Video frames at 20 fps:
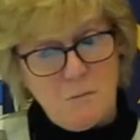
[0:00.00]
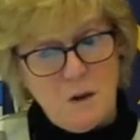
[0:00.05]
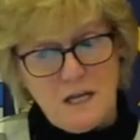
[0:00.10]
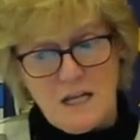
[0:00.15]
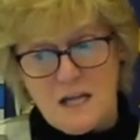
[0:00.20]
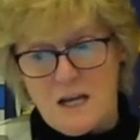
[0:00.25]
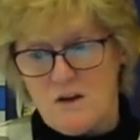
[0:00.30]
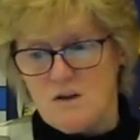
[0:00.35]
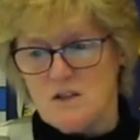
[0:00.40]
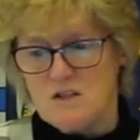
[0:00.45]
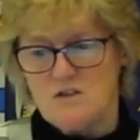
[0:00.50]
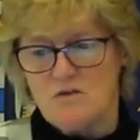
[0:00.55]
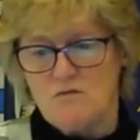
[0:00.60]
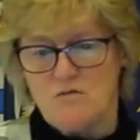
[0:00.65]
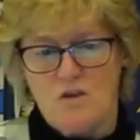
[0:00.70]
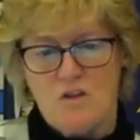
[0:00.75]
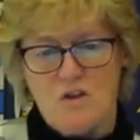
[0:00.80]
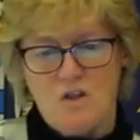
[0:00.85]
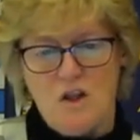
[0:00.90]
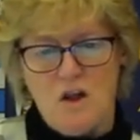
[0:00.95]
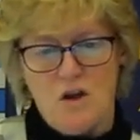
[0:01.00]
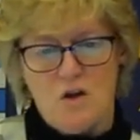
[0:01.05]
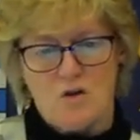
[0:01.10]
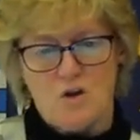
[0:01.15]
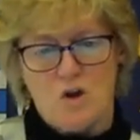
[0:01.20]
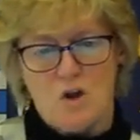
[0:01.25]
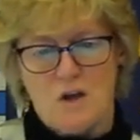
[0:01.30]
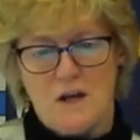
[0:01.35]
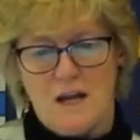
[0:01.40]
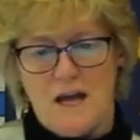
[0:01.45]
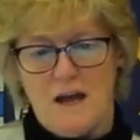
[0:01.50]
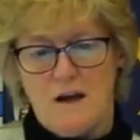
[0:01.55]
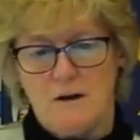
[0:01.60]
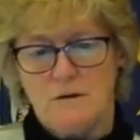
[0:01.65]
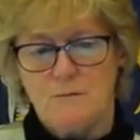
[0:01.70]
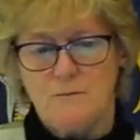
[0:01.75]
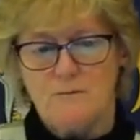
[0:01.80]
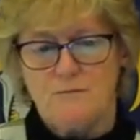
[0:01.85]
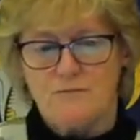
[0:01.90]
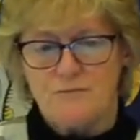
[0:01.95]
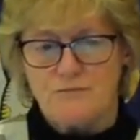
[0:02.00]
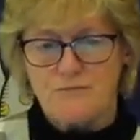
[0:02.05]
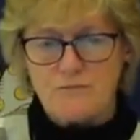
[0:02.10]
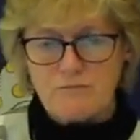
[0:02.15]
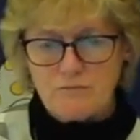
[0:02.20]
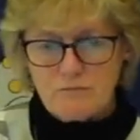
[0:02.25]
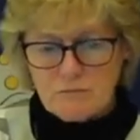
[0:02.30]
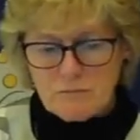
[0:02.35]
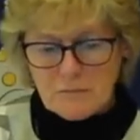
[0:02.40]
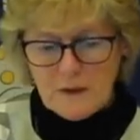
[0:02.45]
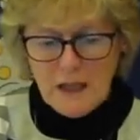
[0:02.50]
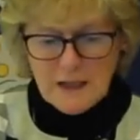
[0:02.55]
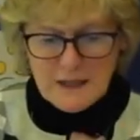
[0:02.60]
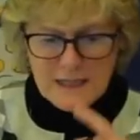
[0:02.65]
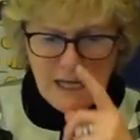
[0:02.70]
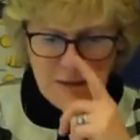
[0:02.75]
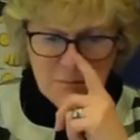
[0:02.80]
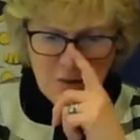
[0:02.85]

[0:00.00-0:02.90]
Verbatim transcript: of money going to research now. The